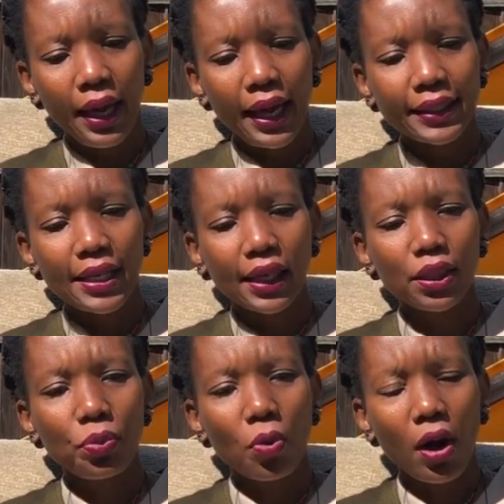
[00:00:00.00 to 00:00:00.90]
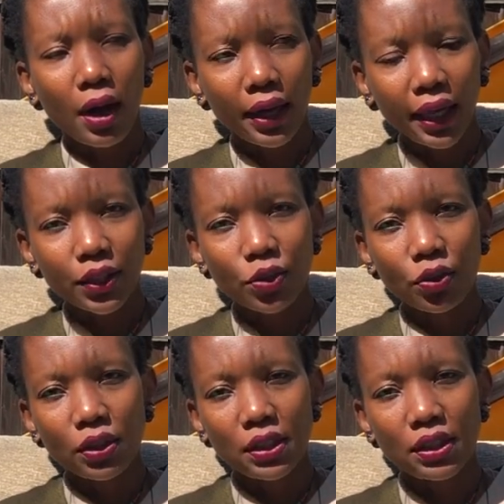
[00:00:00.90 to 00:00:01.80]
exactly why I
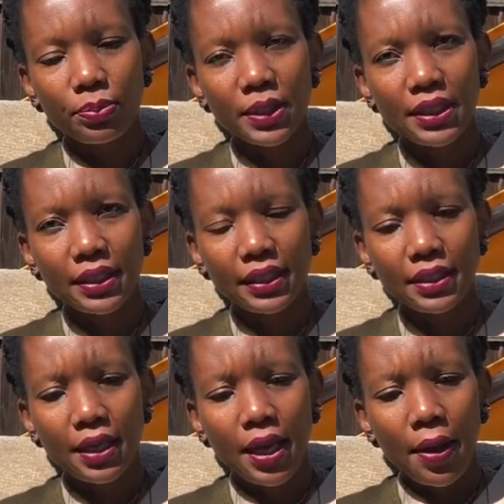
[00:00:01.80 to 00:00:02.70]
started this business.